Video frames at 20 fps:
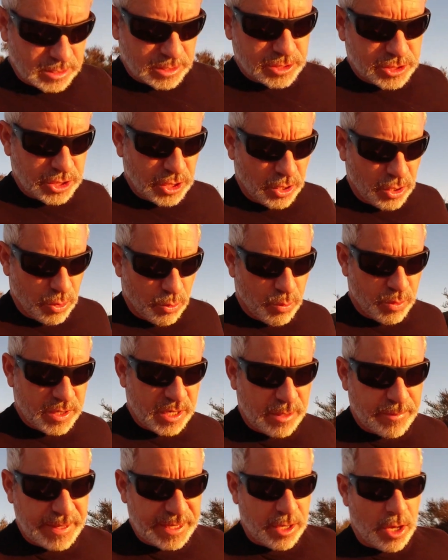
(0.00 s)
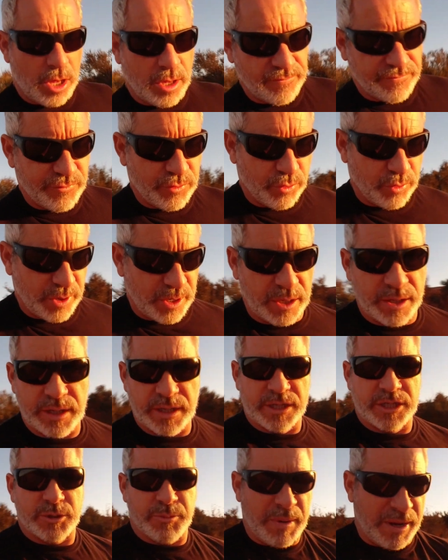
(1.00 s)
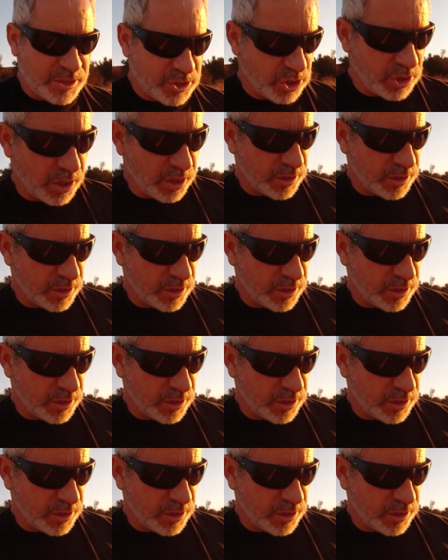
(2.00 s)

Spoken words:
So we're going to be calling for inspection